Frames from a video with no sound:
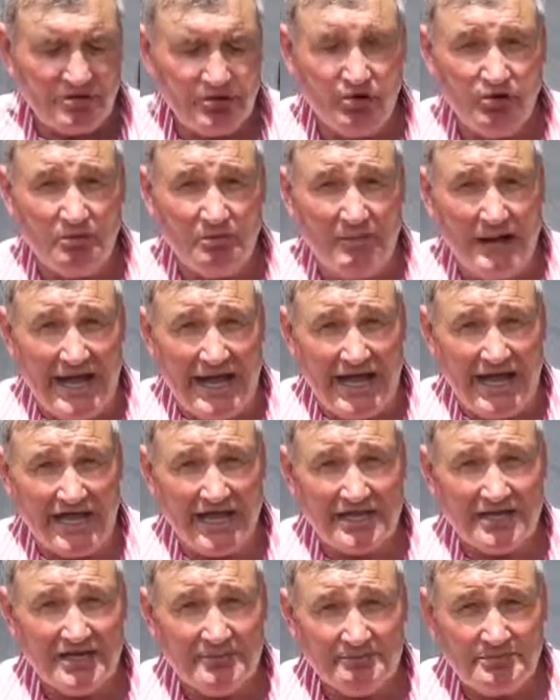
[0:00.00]
it all
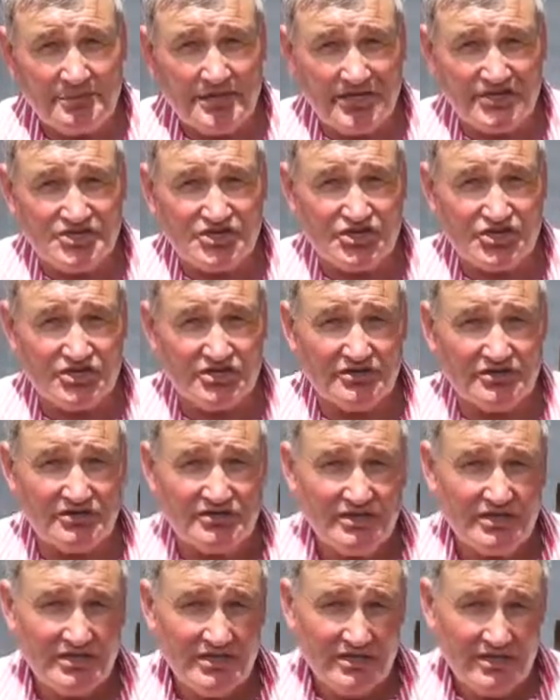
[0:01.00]
back, pitch it,
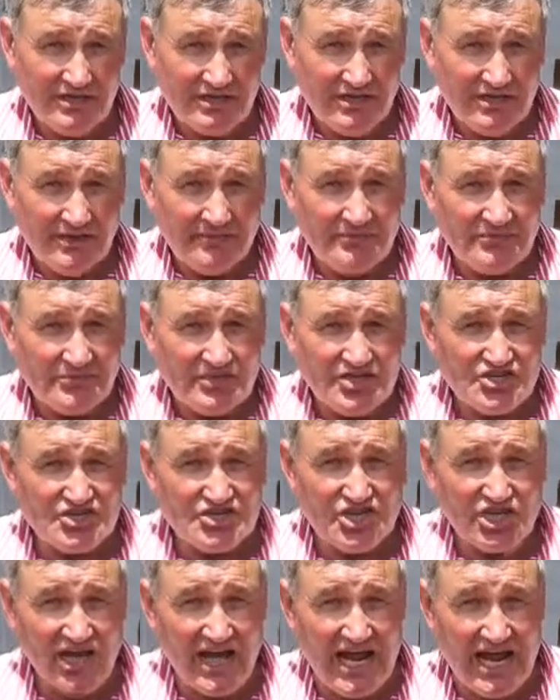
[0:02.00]

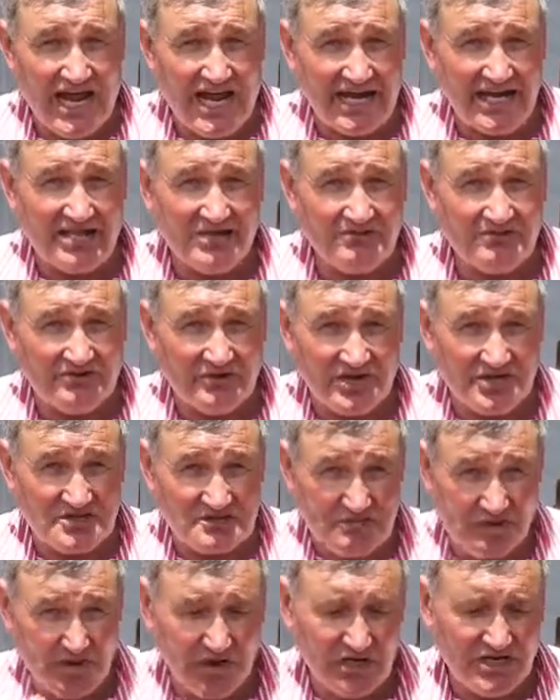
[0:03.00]
shellac,
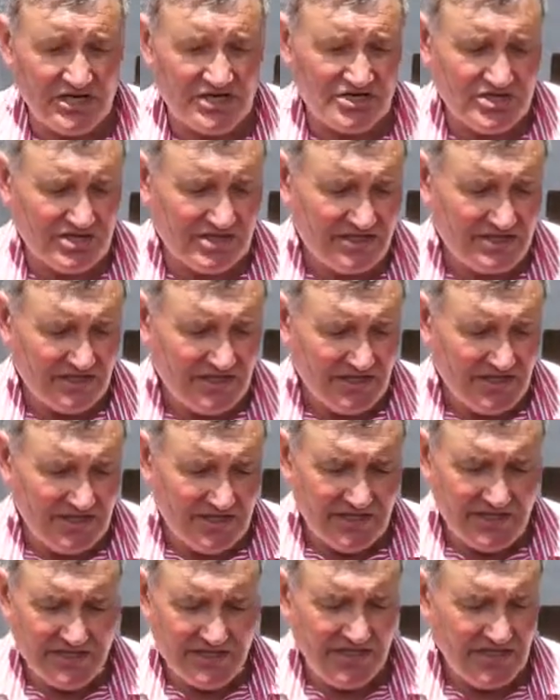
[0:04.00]
French polish,
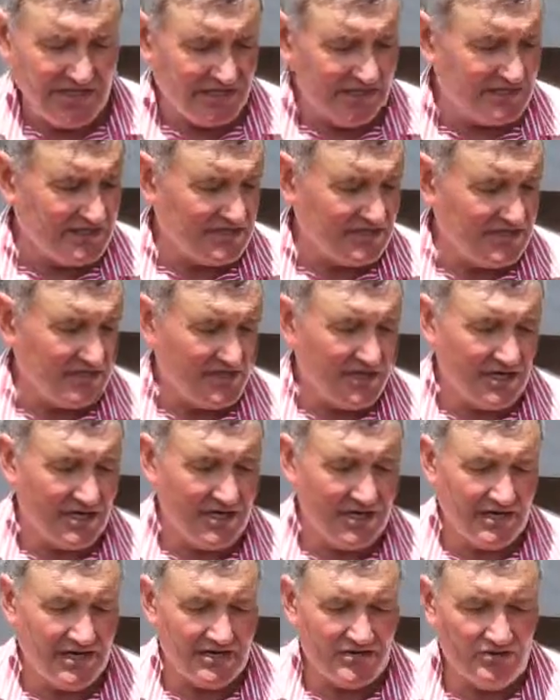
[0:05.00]
and
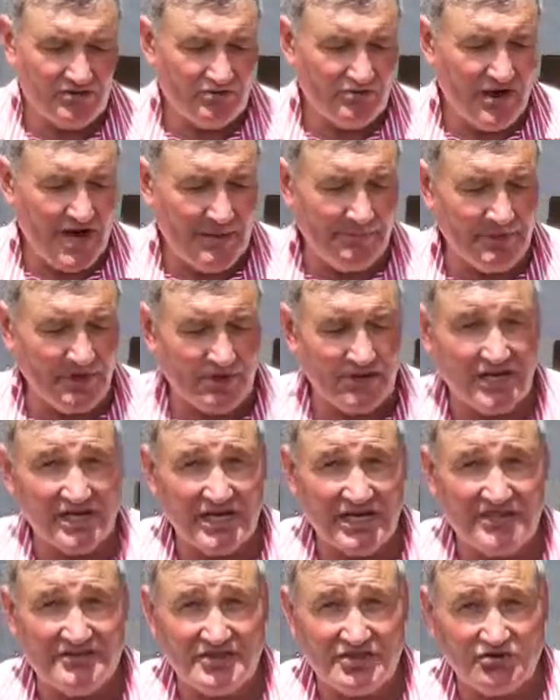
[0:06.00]
wrap on a
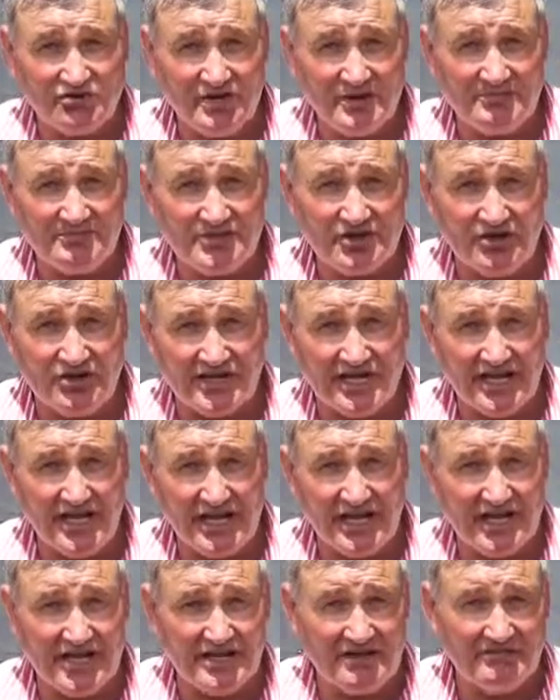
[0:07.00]
leather grip that I
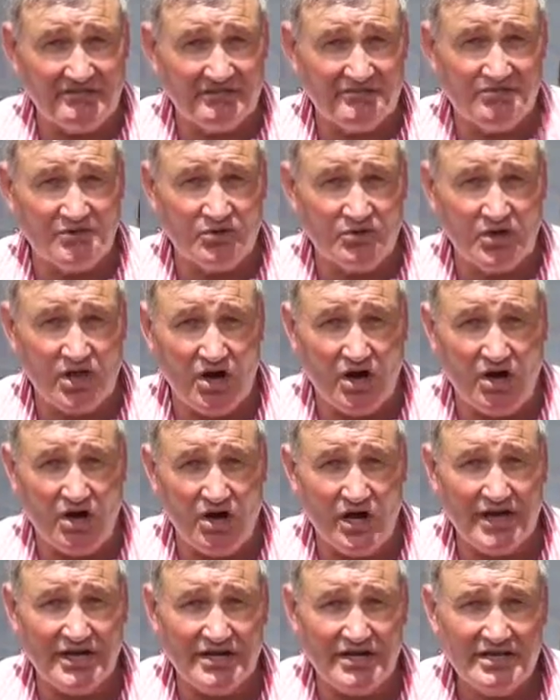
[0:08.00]
cut out of a full
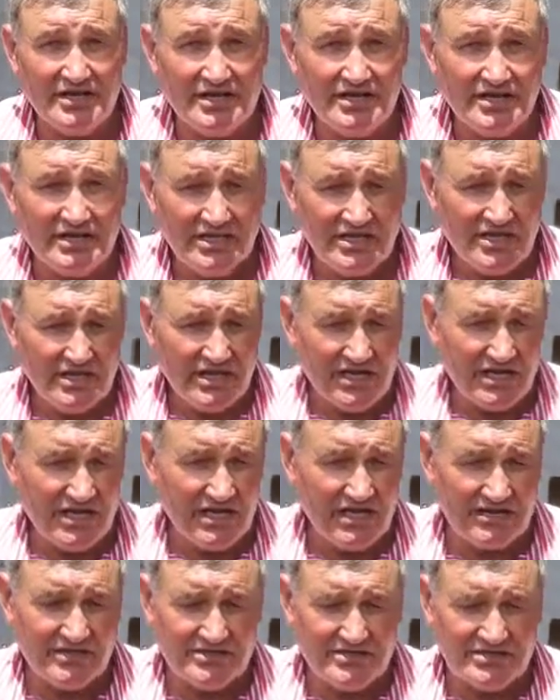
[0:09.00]
hide,
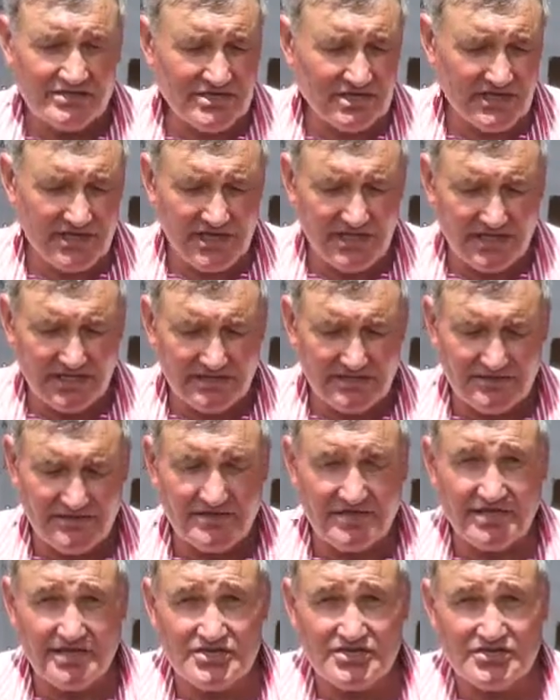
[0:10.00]
and
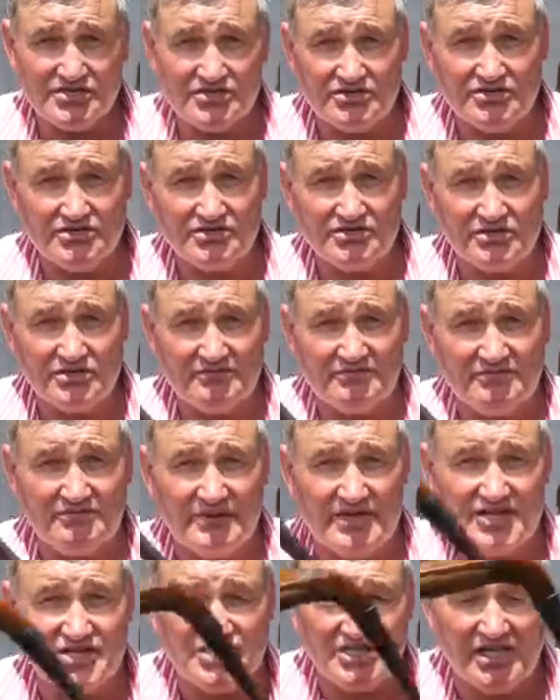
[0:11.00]
there's your sort of
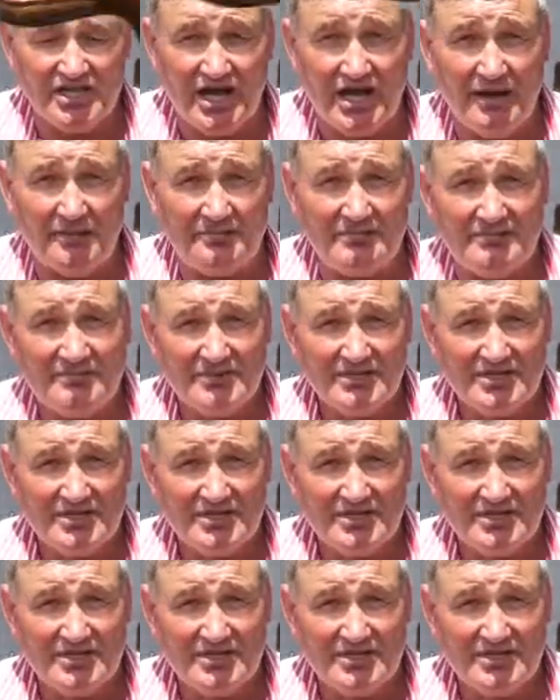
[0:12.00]
finished club.